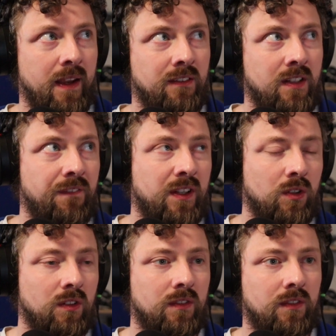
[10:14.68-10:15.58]
it's
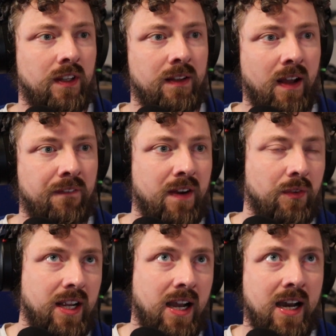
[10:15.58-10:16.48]
difficult. I
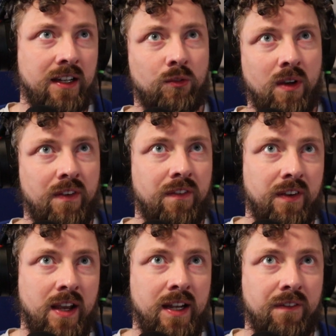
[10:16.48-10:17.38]
found it harder to
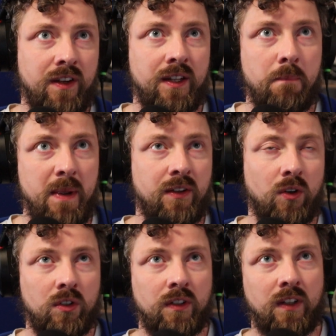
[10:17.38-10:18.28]
have anything in the
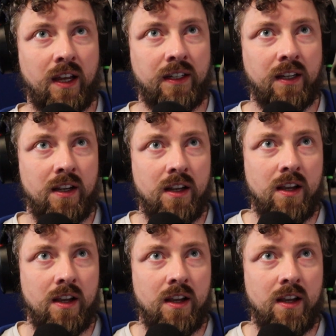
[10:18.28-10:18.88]
middle because, like,